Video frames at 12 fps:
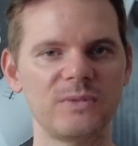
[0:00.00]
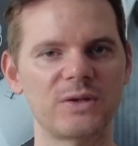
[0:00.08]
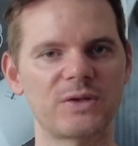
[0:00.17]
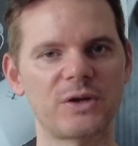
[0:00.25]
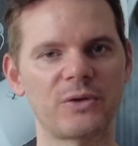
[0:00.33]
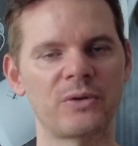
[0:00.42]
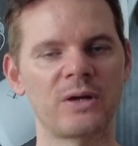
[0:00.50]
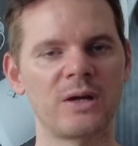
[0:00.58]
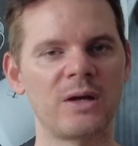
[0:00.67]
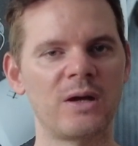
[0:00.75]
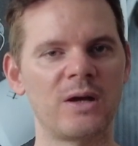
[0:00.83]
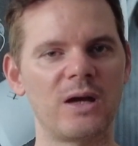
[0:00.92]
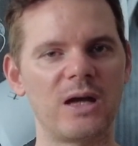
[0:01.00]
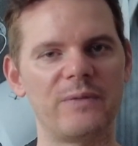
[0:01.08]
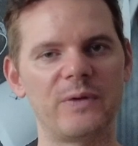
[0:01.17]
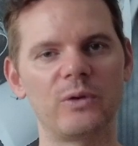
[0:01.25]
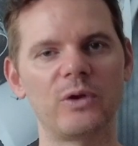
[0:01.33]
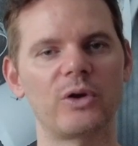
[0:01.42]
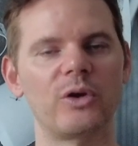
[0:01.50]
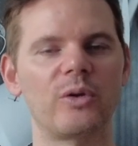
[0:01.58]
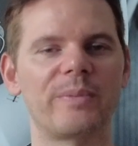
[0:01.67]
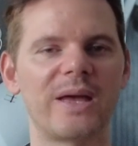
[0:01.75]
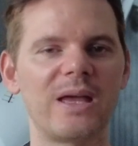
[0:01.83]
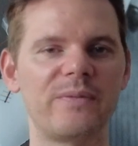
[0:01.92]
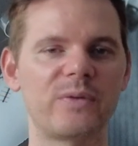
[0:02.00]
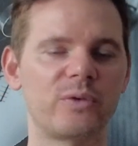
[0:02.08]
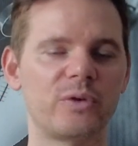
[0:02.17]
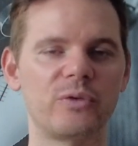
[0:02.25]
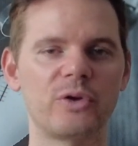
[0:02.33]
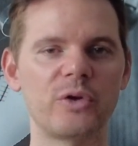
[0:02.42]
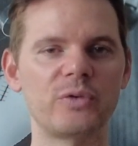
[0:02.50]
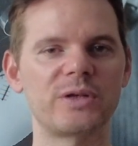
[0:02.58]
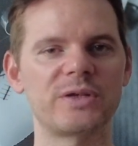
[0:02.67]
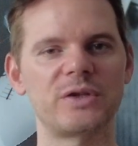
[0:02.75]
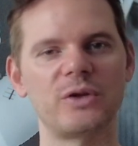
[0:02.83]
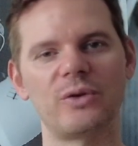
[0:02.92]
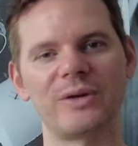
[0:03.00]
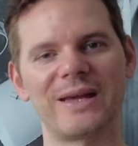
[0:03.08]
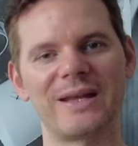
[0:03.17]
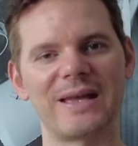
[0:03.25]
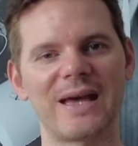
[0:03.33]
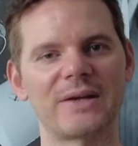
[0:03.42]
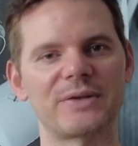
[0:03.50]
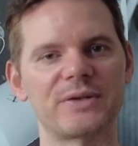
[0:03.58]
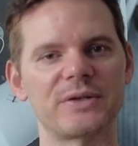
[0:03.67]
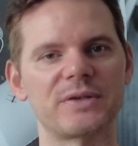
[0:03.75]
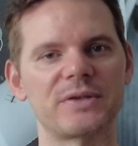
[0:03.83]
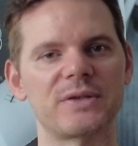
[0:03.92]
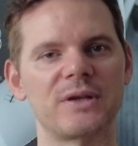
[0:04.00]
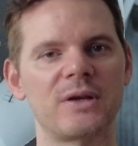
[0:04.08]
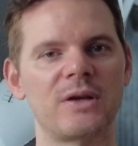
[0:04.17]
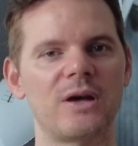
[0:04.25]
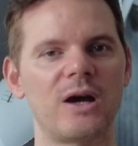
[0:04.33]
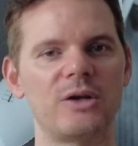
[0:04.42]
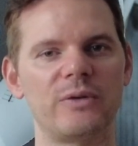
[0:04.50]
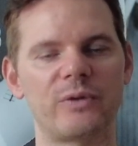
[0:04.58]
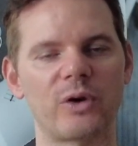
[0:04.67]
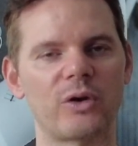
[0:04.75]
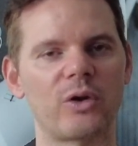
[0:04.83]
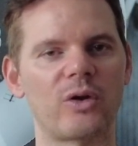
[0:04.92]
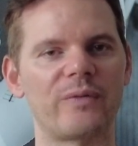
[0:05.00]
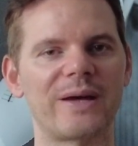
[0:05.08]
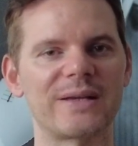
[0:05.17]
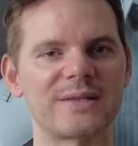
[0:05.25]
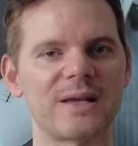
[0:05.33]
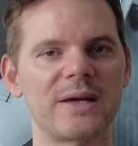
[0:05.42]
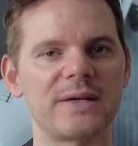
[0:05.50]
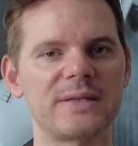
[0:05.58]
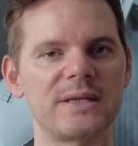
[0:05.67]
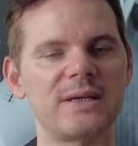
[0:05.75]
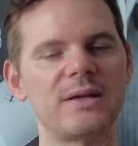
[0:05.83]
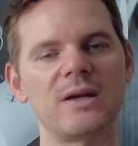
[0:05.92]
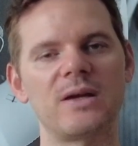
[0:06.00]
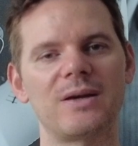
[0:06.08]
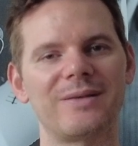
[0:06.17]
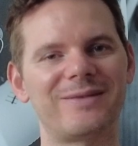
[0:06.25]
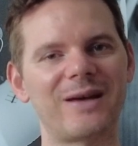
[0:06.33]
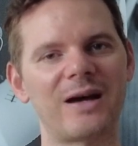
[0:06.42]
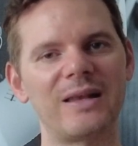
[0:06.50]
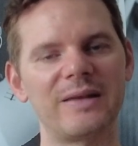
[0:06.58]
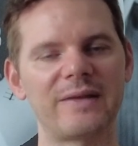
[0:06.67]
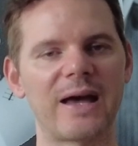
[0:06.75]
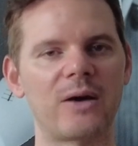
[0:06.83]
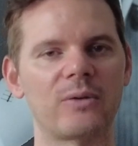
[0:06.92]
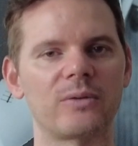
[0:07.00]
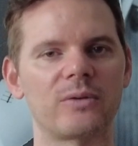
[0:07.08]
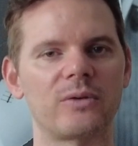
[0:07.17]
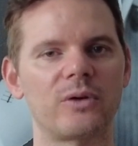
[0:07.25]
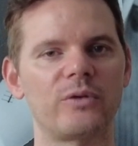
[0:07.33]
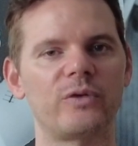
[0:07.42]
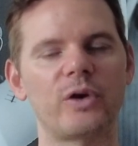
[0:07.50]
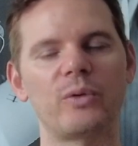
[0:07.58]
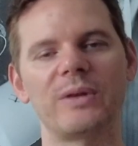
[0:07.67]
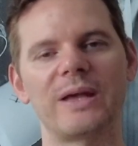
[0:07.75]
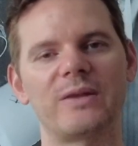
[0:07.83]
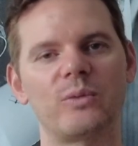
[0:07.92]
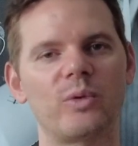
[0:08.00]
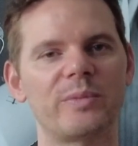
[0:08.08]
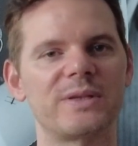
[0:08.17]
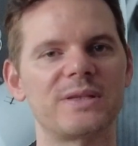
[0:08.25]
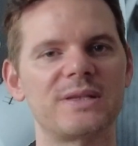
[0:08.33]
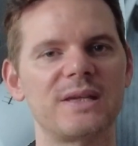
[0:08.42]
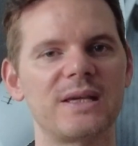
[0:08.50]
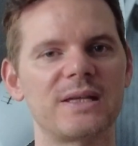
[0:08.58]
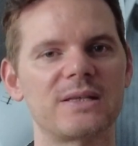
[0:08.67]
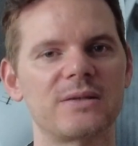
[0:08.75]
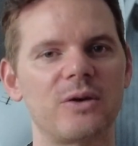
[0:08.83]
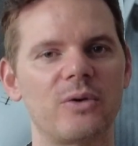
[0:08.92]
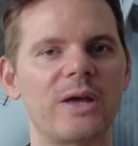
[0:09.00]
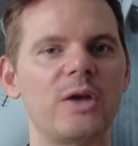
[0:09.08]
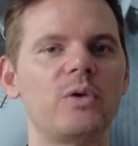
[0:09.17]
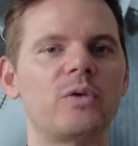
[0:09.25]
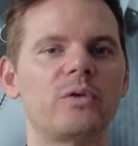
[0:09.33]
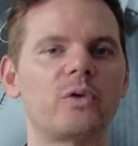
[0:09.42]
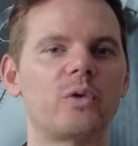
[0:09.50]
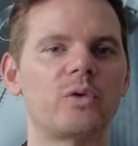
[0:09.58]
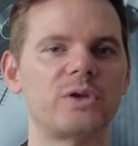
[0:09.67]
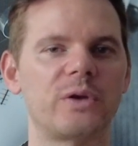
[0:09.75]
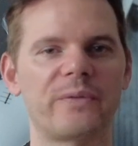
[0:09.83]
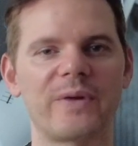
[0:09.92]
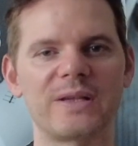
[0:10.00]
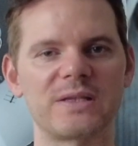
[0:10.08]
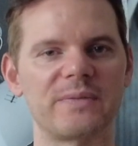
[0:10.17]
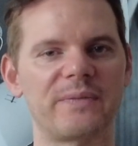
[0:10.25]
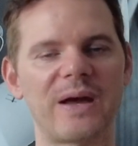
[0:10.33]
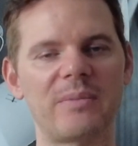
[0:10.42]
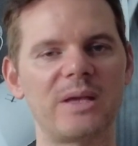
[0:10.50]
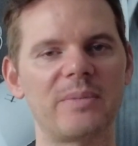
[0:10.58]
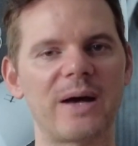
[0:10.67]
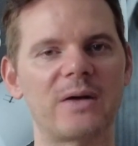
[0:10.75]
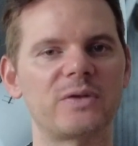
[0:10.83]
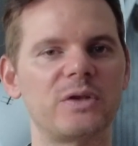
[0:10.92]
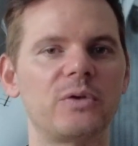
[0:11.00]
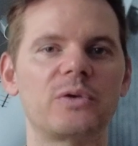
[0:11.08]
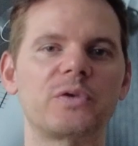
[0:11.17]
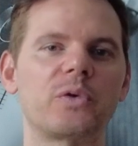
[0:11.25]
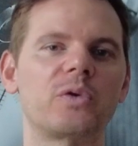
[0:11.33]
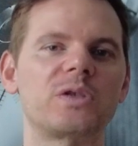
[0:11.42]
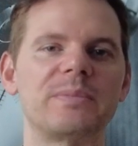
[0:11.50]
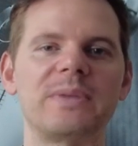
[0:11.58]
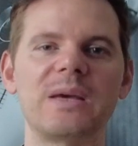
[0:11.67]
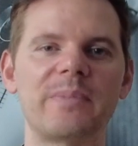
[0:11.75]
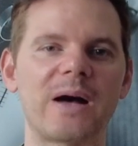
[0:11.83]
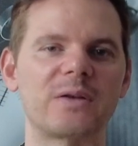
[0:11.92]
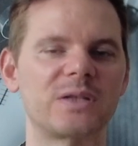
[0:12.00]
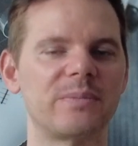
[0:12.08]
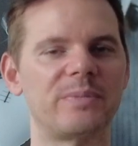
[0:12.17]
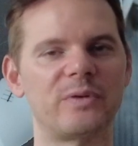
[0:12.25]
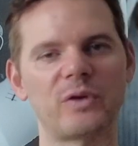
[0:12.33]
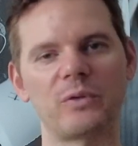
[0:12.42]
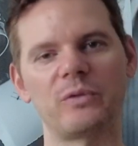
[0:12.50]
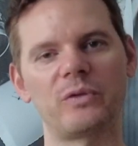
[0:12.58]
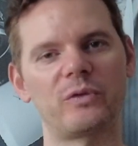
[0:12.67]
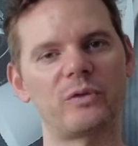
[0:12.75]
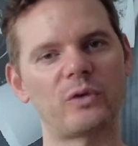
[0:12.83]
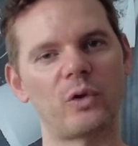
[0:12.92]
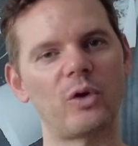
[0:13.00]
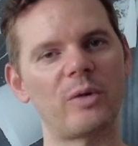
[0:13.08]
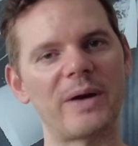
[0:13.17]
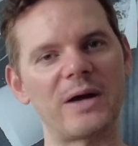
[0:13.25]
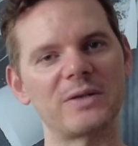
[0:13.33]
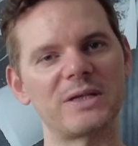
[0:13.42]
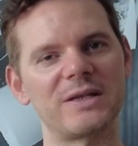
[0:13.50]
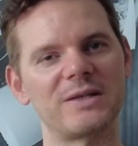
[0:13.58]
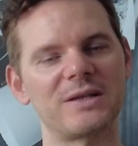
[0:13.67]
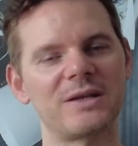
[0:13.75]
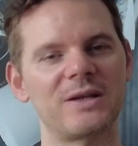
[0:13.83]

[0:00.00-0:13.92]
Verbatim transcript: So, if you look at your behavior and you notice that you're getting anxious and you've got a lot of anxiety, dial it down don't let the woman see it. Okay, you can talk to your friends and family about it, you could talk to me about it, but don't talk about it